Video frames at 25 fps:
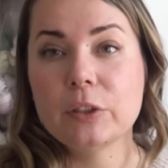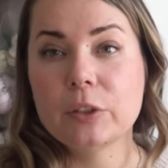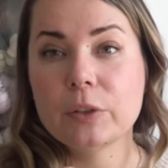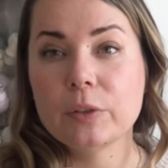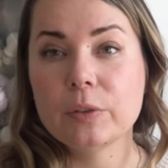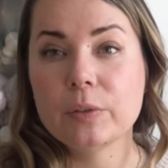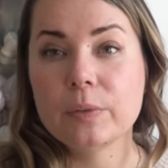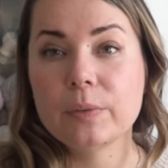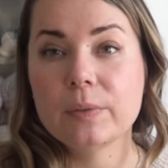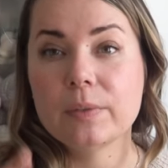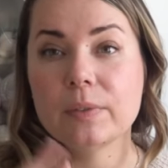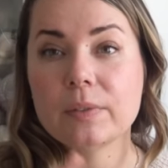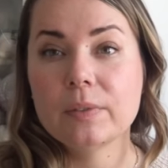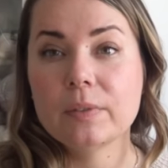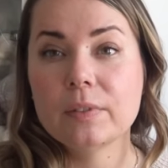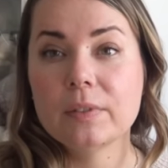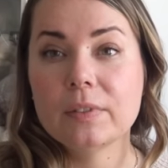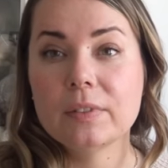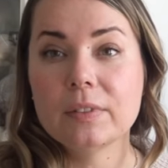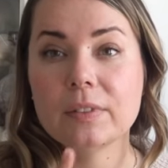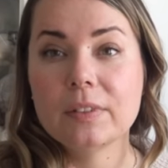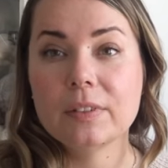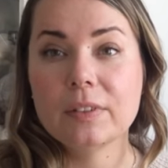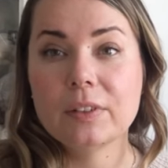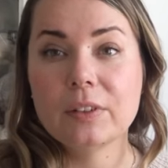to
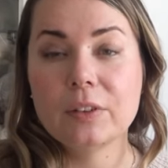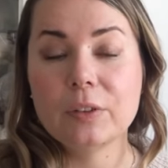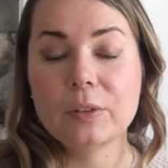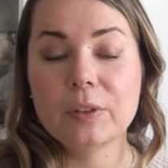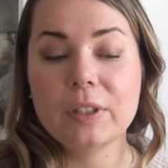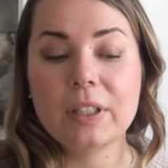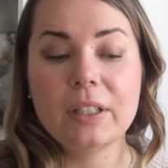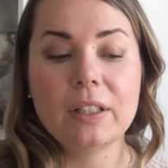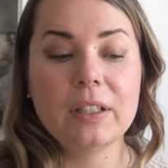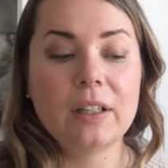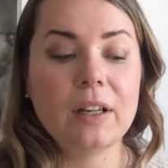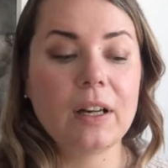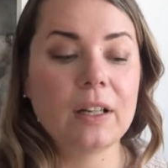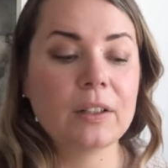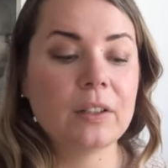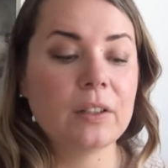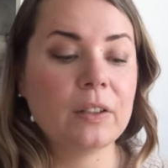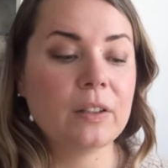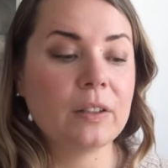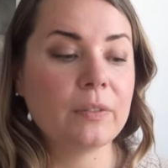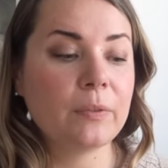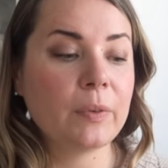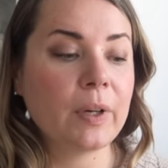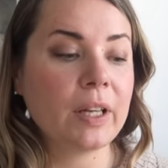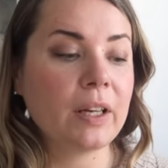do it the
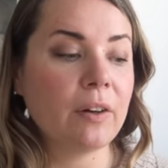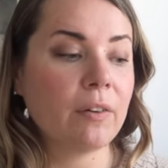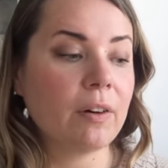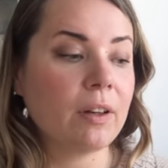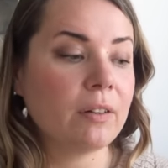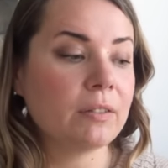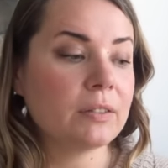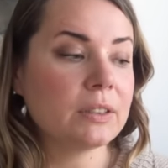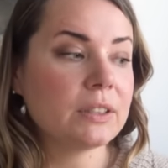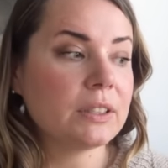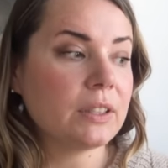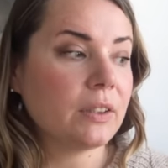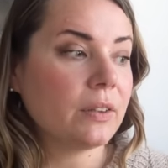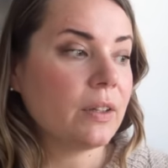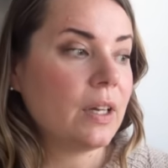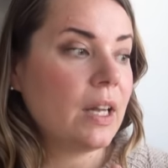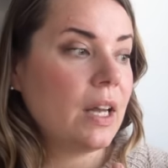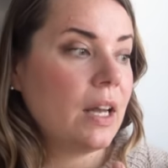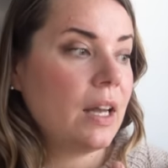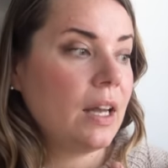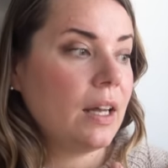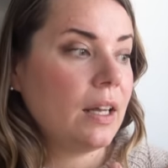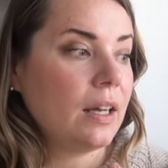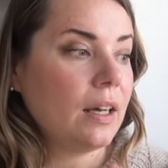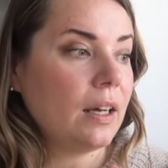other way around. So
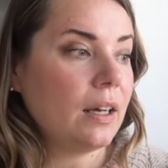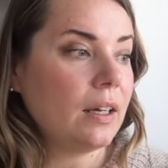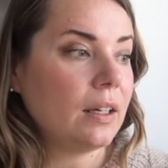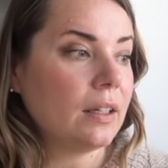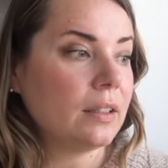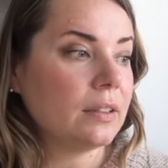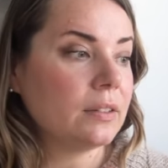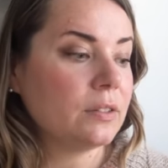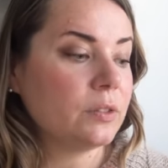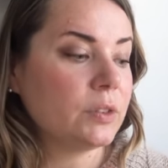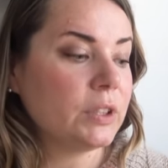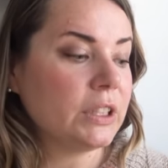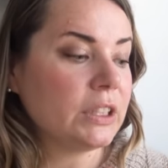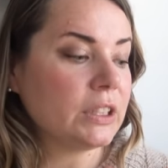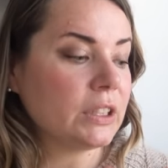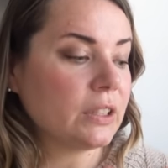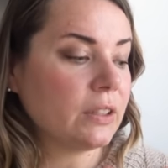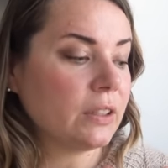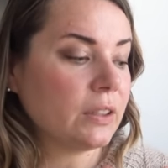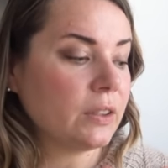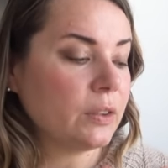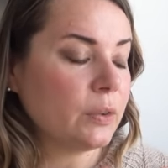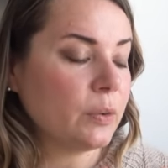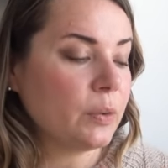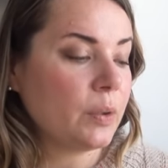she's
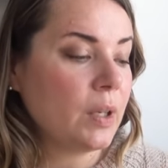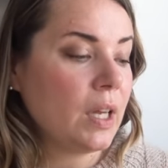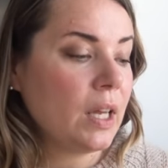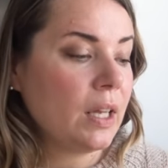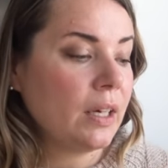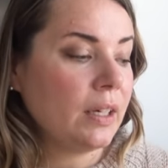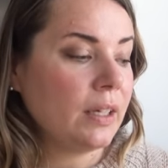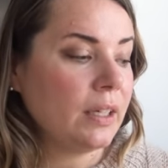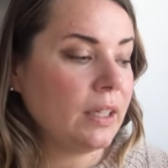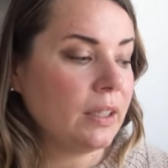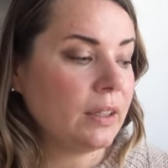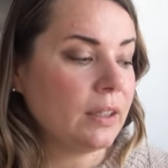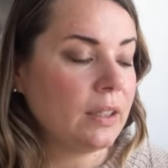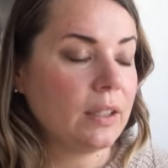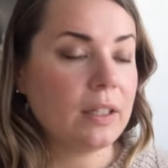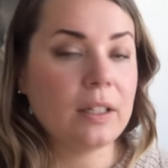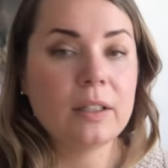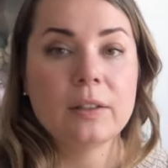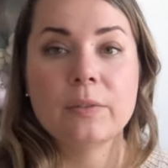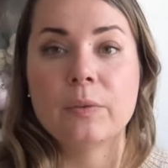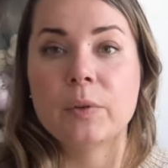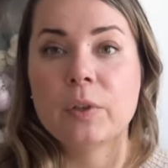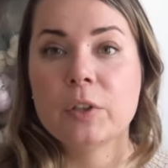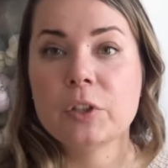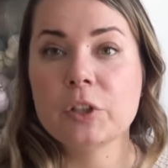going to knit
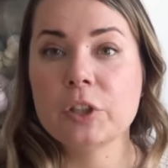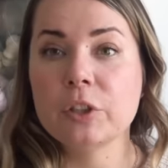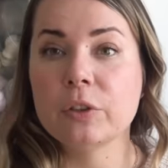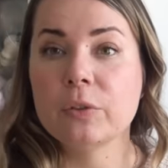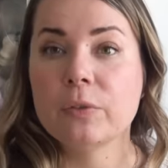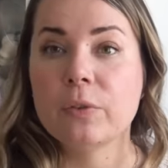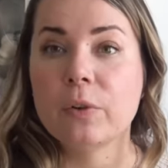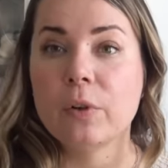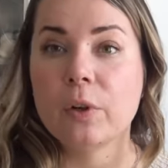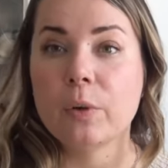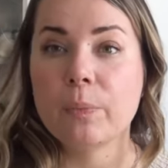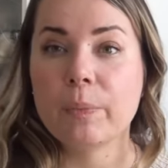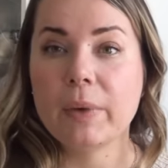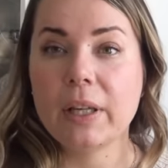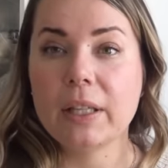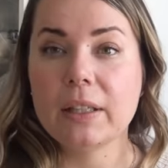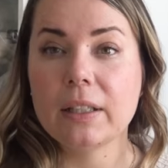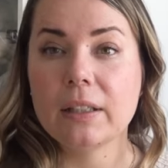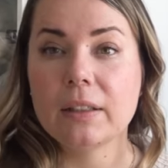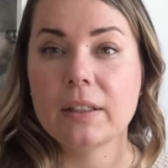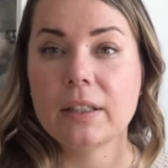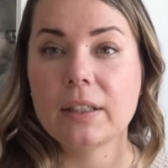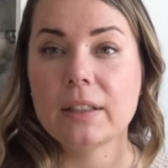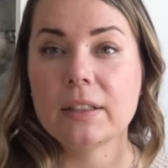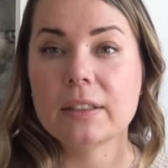a version for me
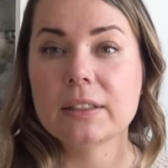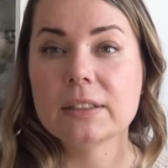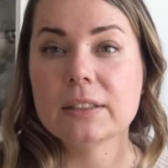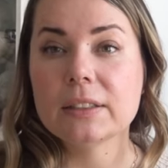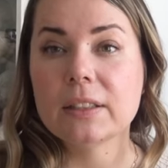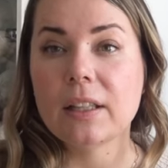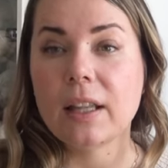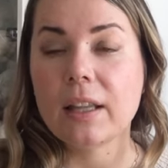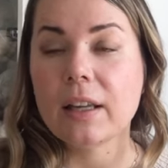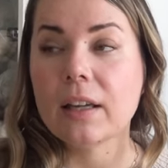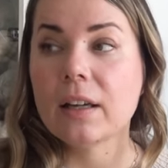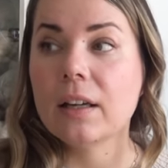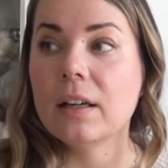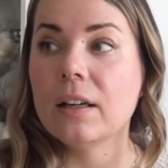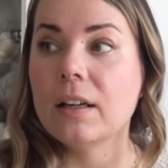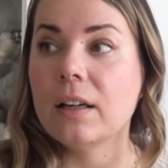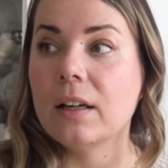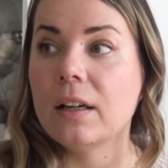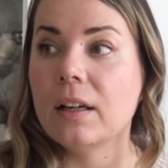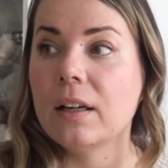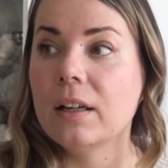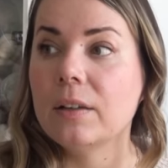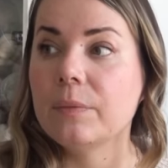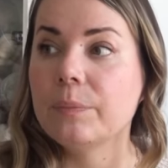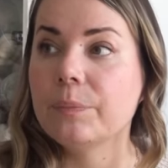that is like
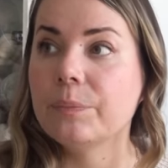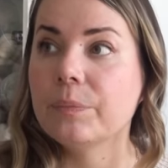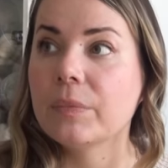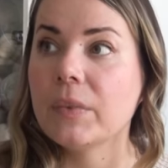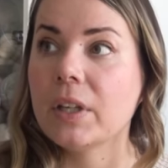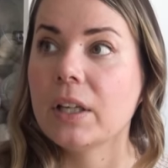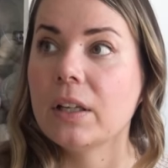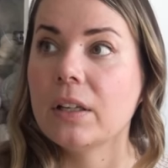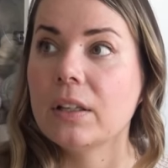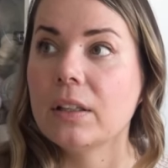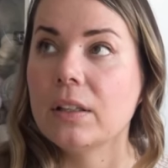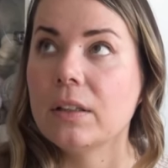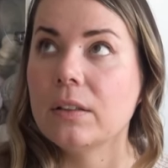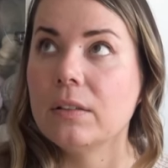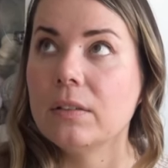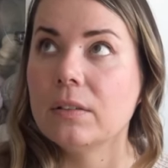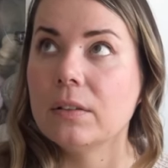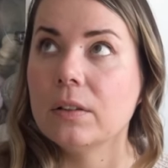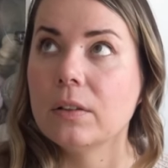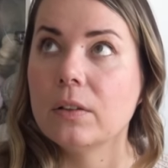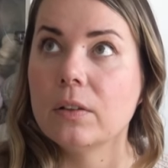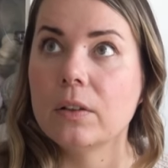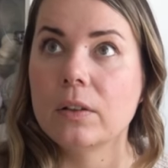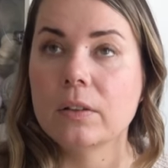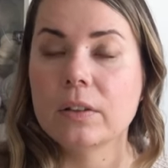
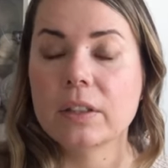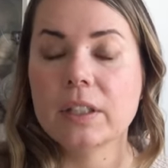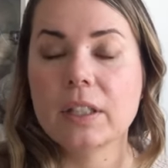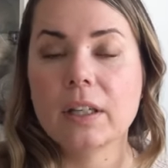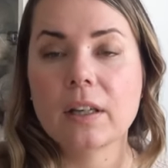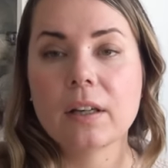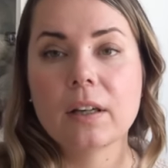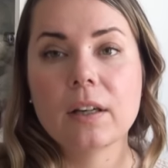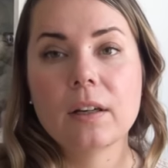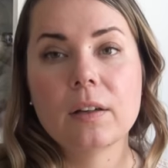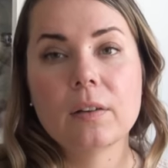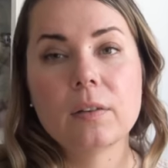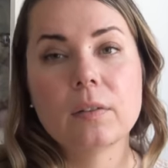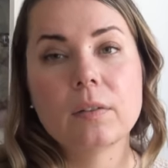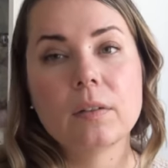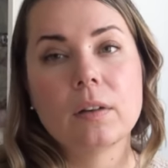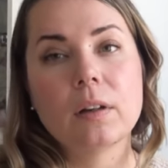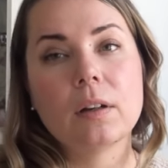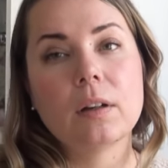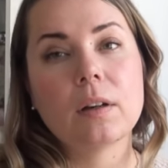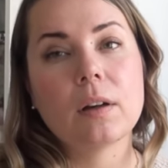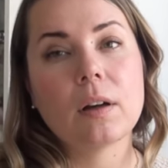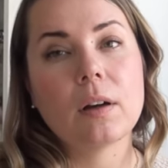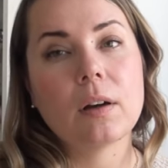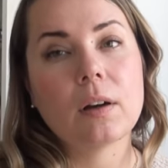cognac
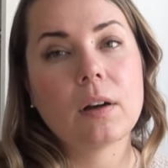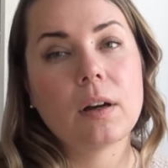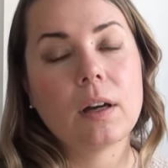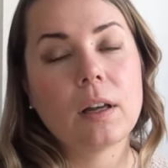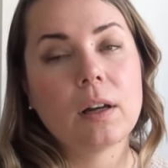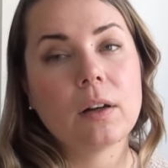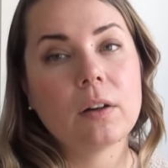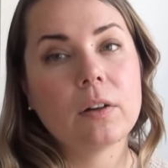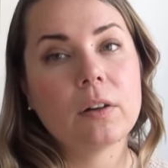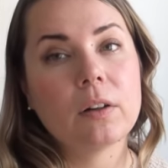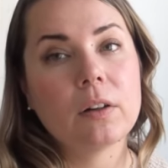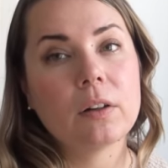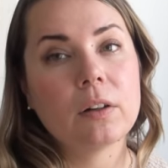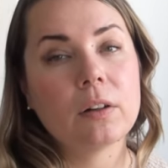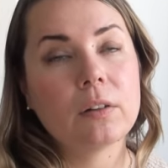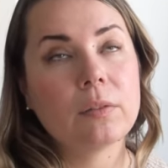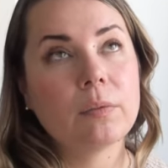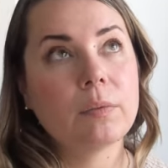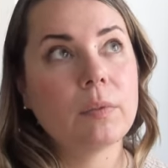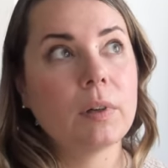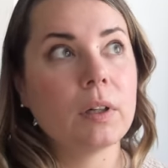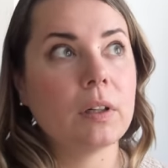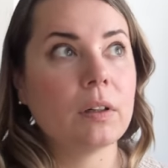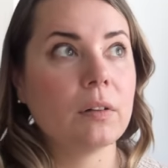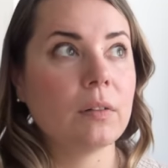color
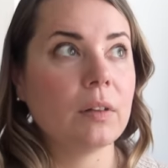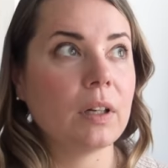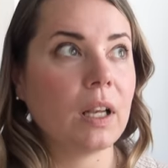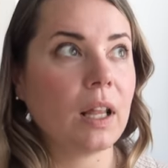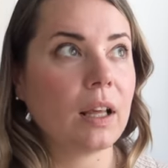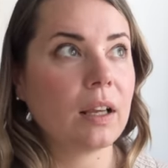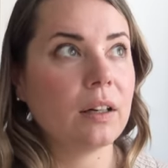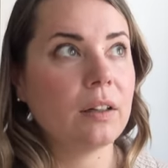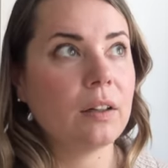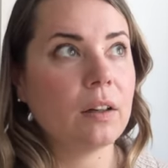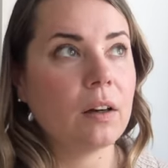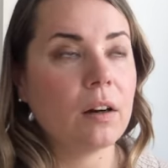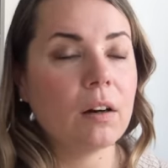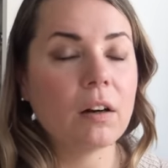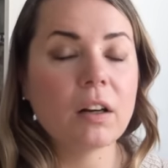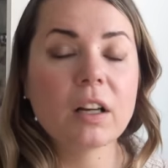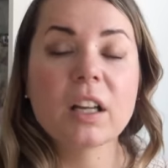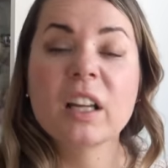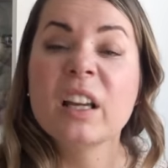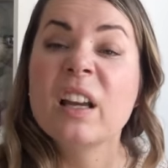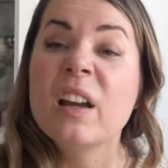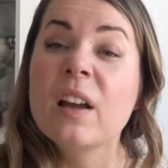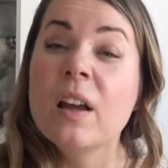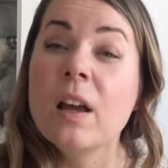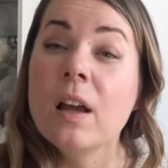and like dark